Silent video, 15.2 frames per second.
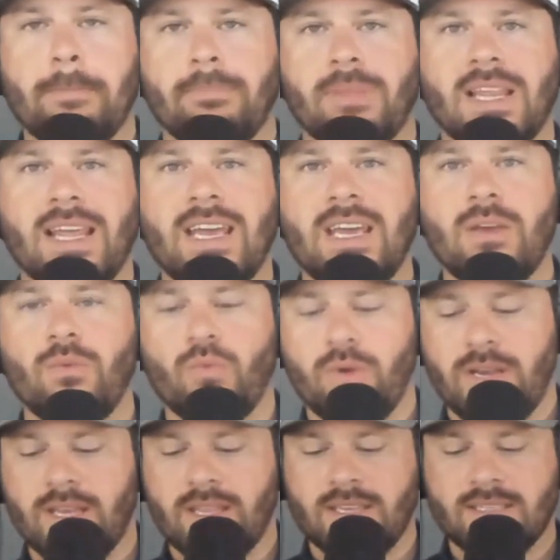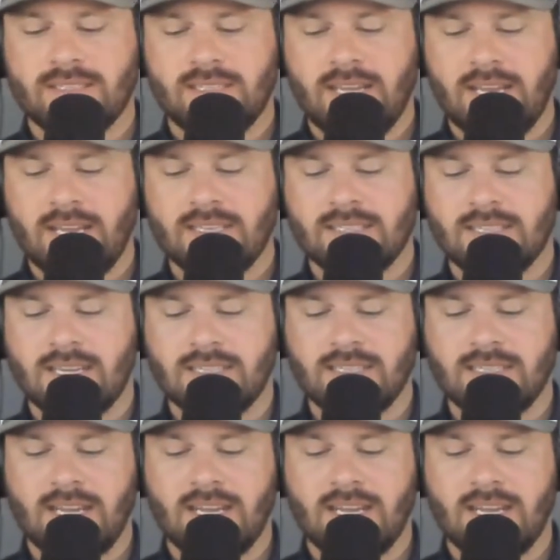Play with Stakes. That's